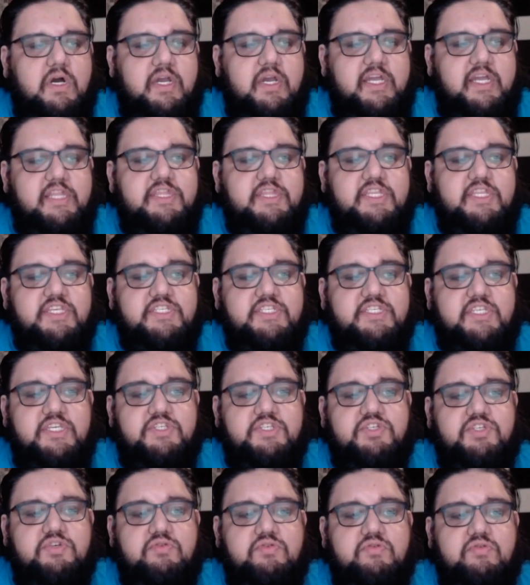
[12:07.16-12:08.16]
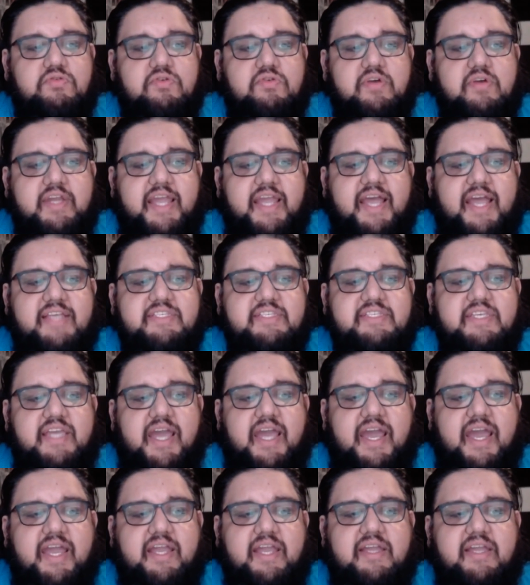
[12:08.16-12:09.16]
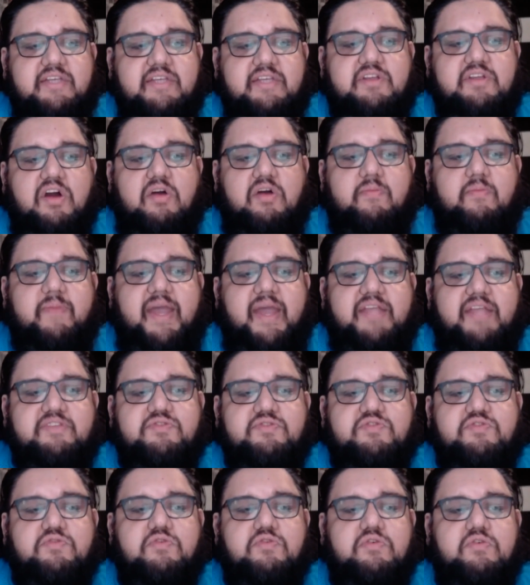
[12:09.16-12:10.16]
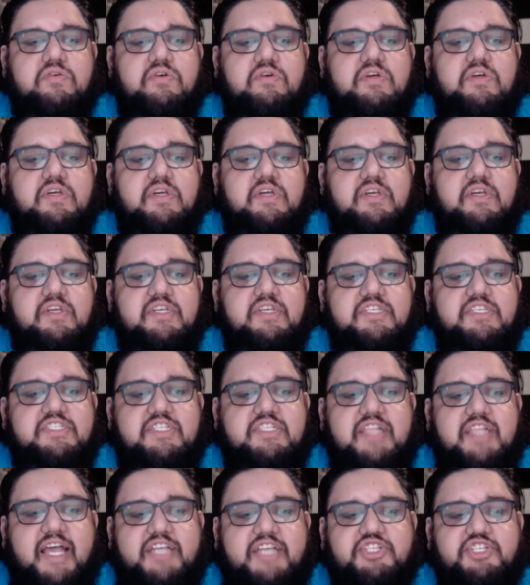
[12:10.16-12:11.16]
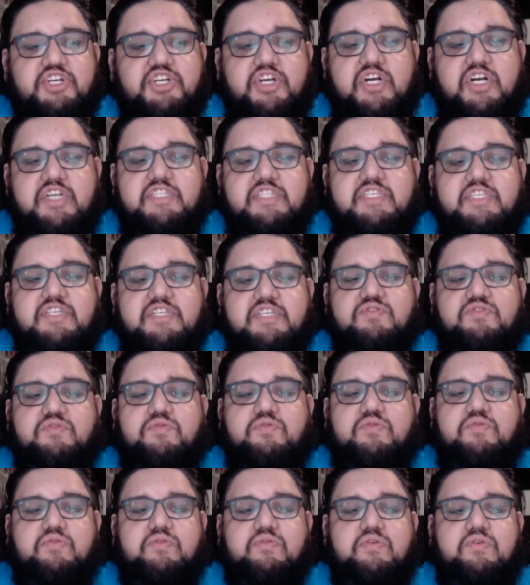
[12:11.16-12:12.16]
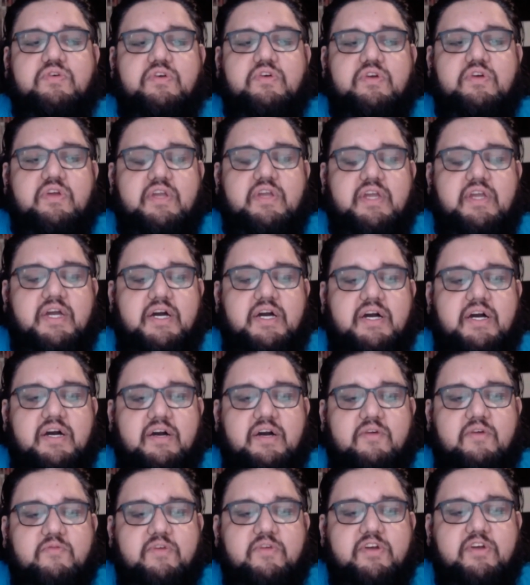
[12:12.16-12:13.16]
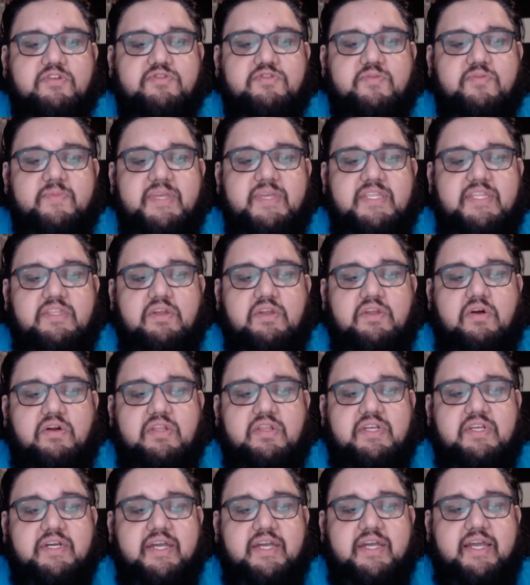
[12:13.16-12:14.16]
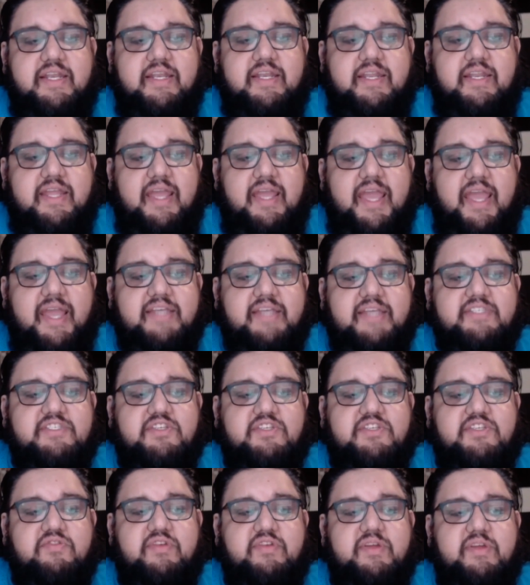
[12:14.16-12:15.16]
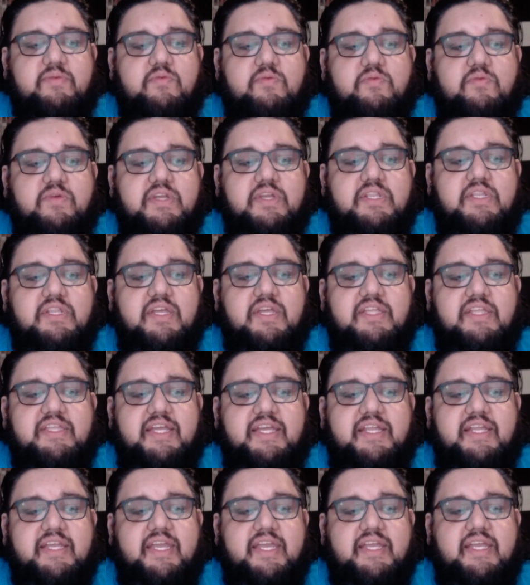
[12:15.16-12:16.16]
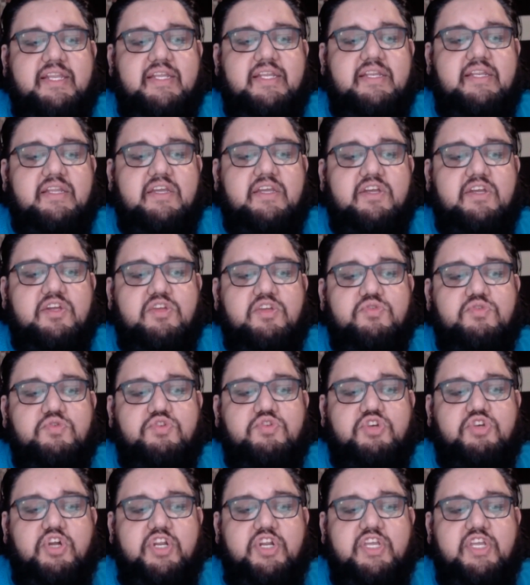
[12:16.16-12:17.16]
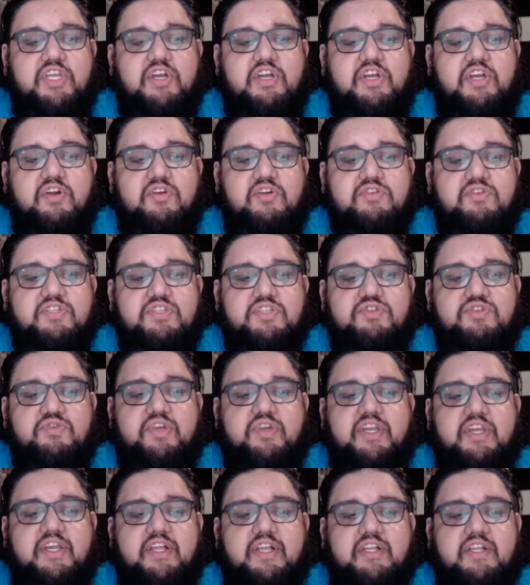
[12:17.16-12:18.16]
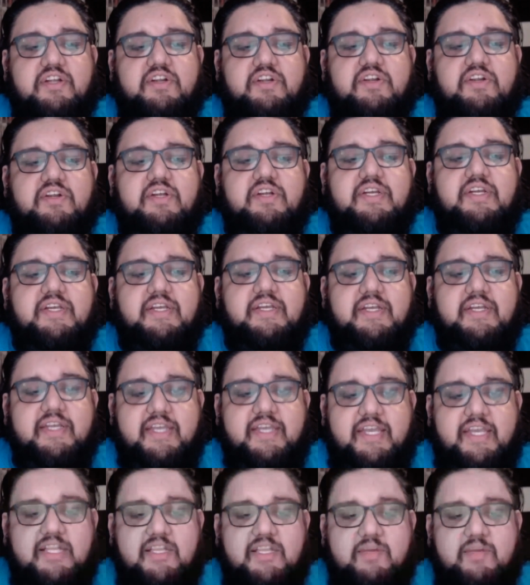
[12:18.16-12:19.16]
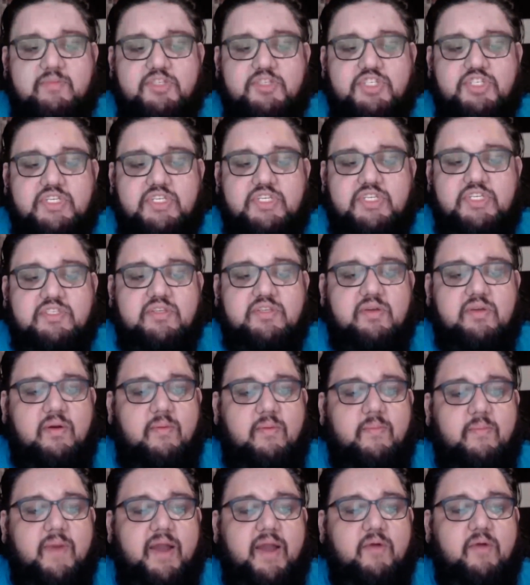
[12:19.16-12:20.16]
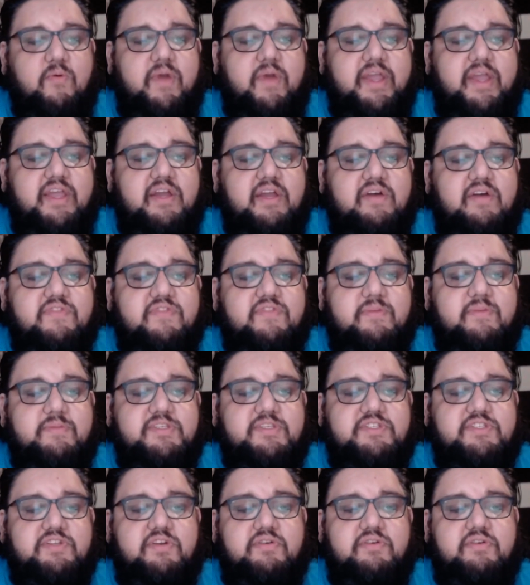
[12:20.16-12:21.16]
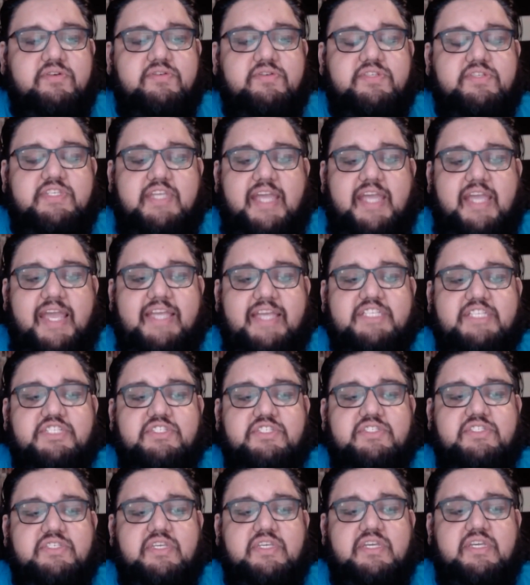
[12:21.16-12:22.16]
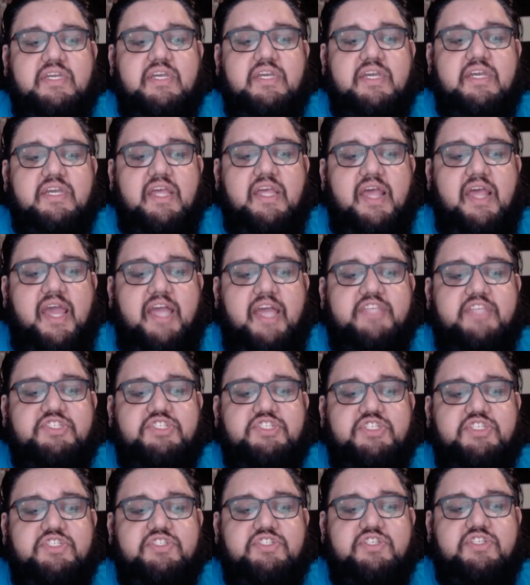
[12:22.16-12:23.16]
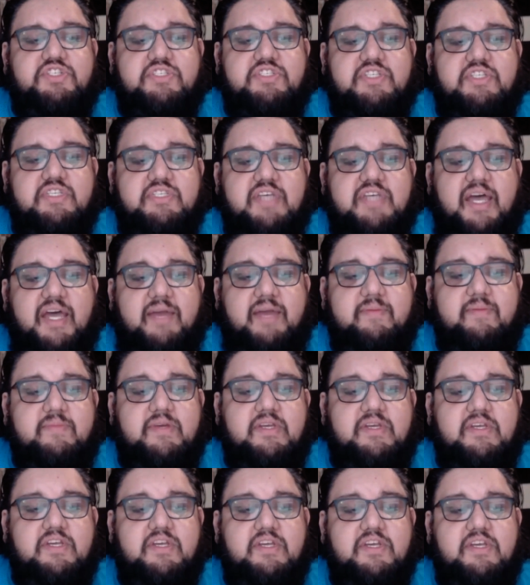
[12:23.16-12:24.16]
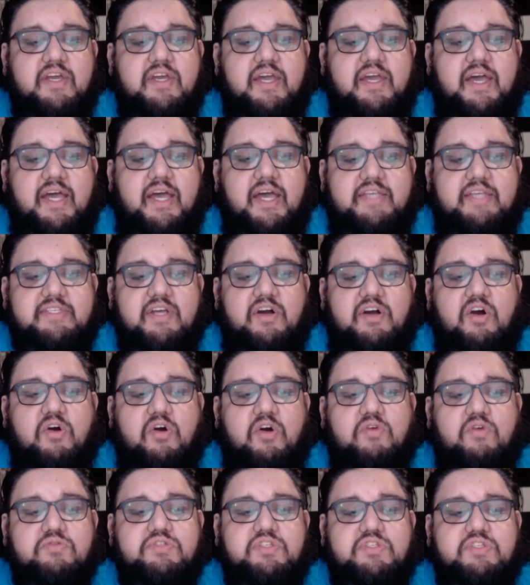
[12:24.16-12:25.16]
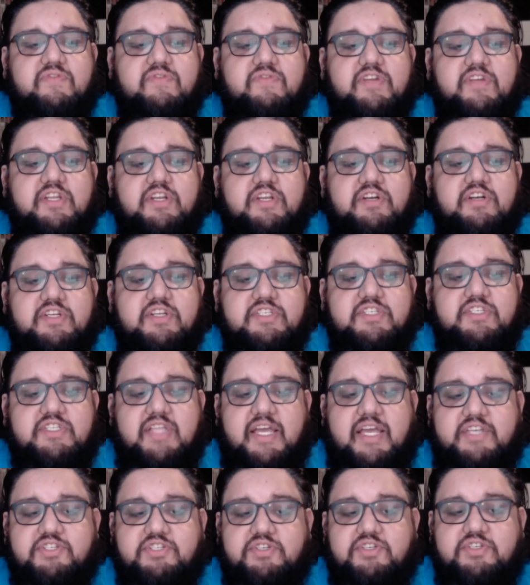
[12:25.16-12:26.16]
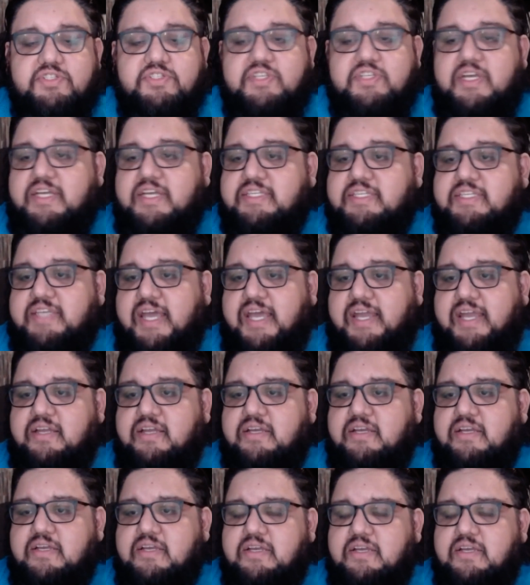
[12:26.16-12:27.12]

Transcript: In this issue, Cassie Hack has gone back to school, slasher hunting school. We also meet Darla, an ex-scream queen dedicated to turning young girls into killing machines by way of the mysterious agency. And she's just in time as a host of an internet slasher's attack.